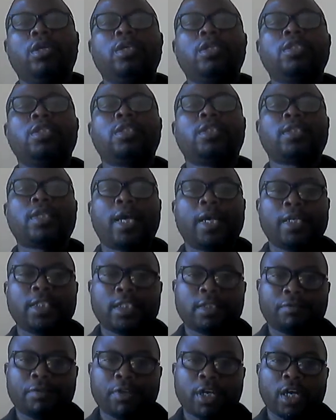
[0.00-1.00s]

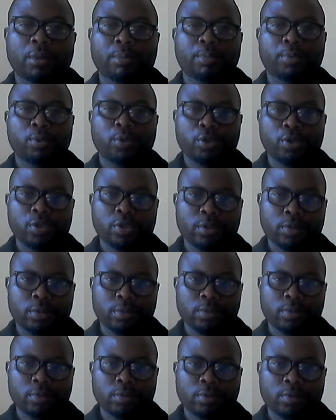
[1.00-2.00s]
Scientific approach,
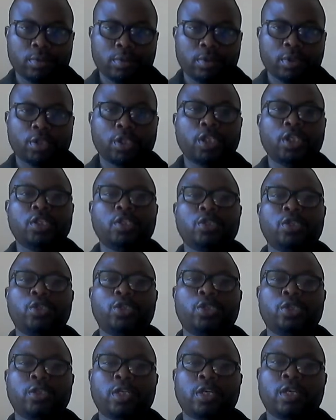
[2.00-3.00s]

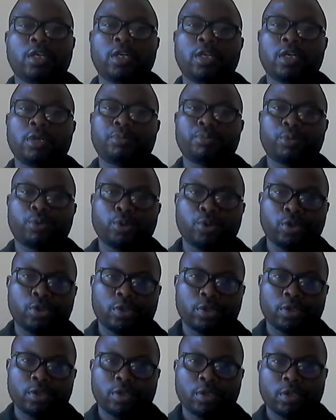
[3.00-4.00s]
institutional approach,
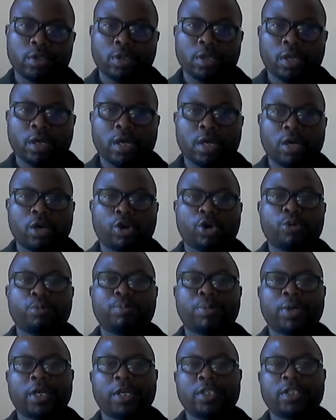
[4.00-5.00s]
and
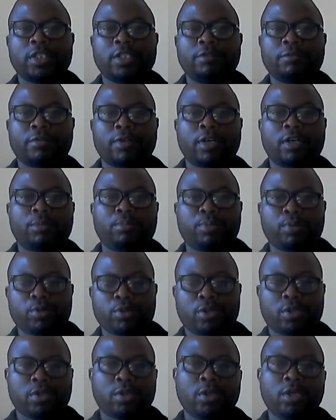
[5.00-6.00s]
comparative approach.